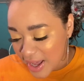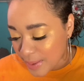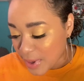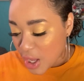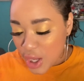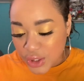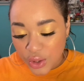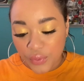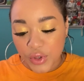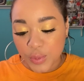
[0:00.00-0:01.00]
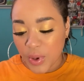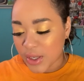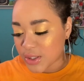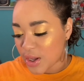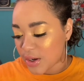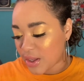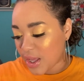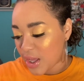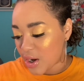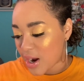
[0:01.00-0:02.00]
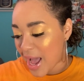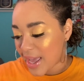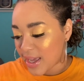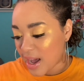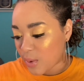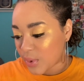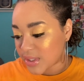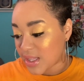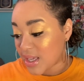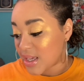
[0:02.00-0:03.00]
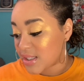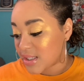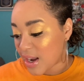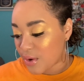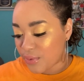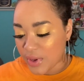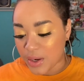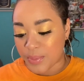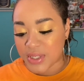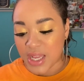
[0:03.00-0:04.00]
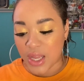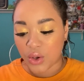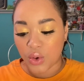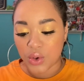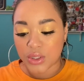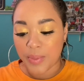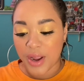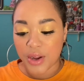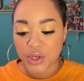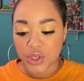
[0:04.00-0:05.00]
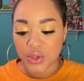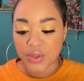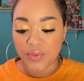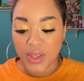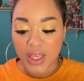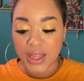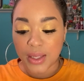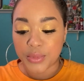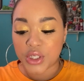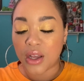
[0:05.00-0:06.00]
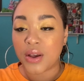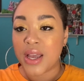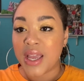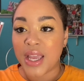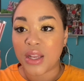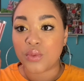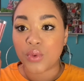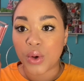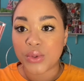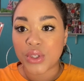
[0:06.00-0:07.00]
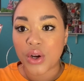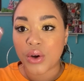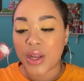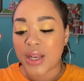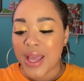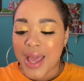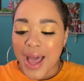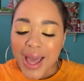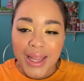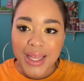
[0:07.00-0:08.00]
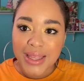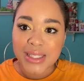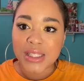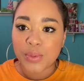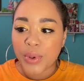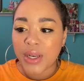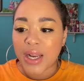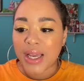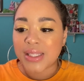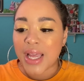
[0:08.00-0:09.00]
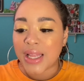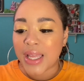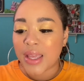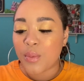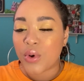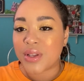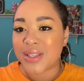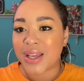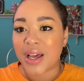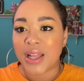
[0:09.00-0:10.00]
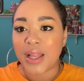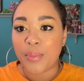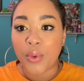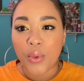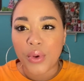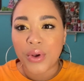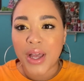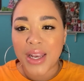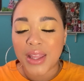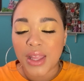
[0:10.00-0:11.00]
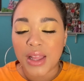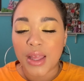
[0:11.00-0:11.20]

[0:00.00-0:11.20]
um so the first product on it here i got was the seraphine botanicals berry and juice vegan lip gel in rose currant i like this it's pretty nice i like it more as like a lip oil kind of thing